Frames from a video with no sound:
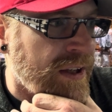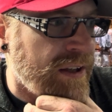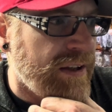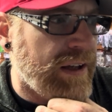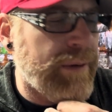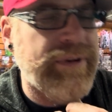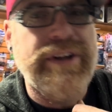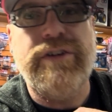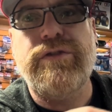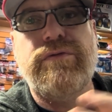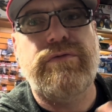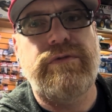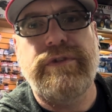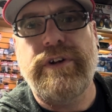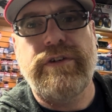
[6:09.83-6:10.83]

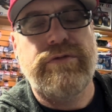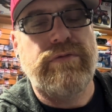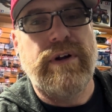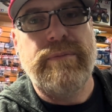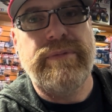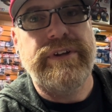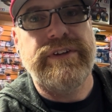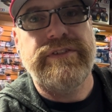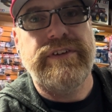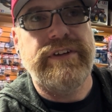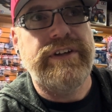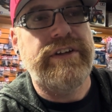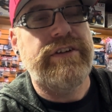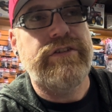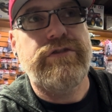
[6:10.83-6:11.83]
mean, there's rumblings in
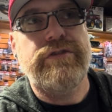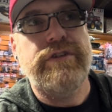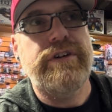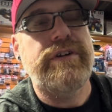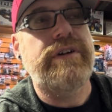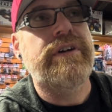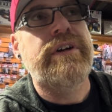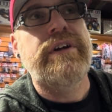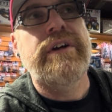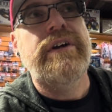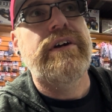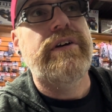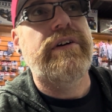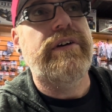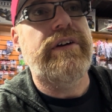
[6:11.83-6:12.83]
the industry.
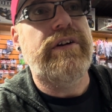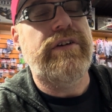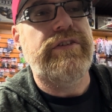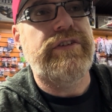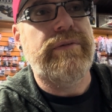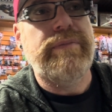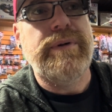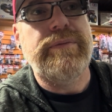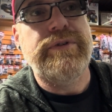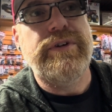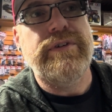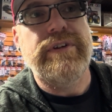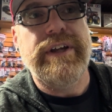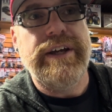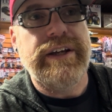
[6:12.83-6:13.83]
You know, some people
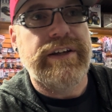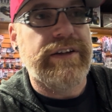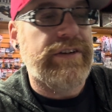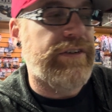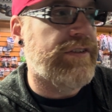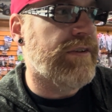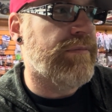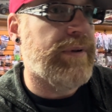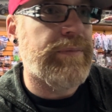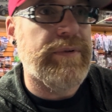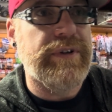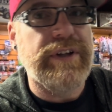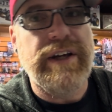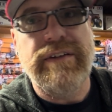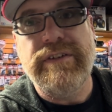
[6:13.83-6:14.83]
don't like it or some
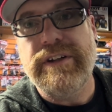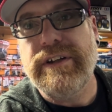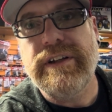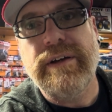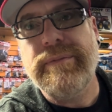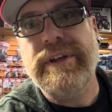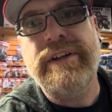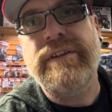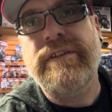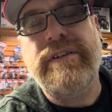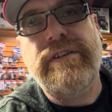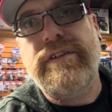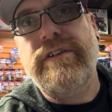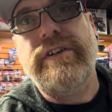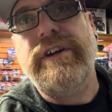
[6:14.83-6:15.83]
people love it. I
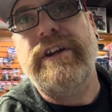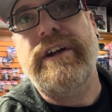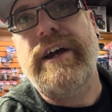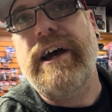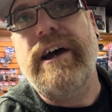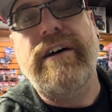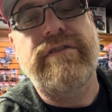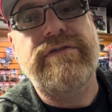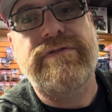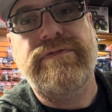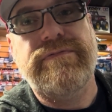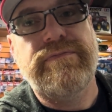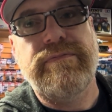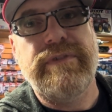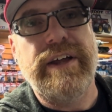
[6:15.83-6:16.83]
mean, you're gonna have
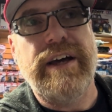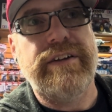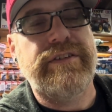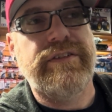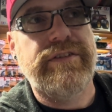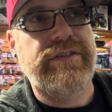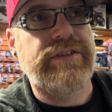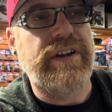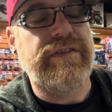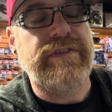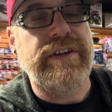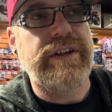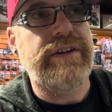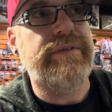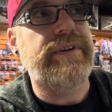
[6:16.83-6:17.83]
that stuff
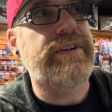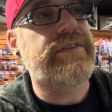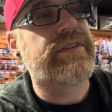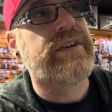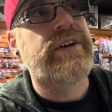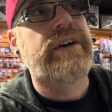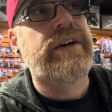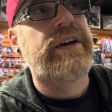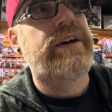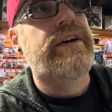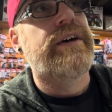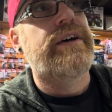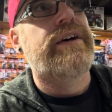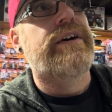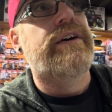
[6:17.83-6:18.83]
anyways.
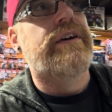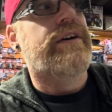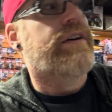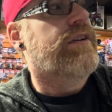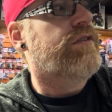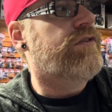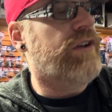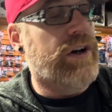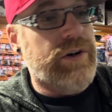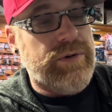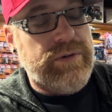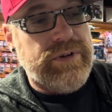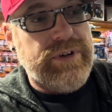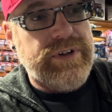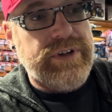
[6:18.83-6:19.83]
So,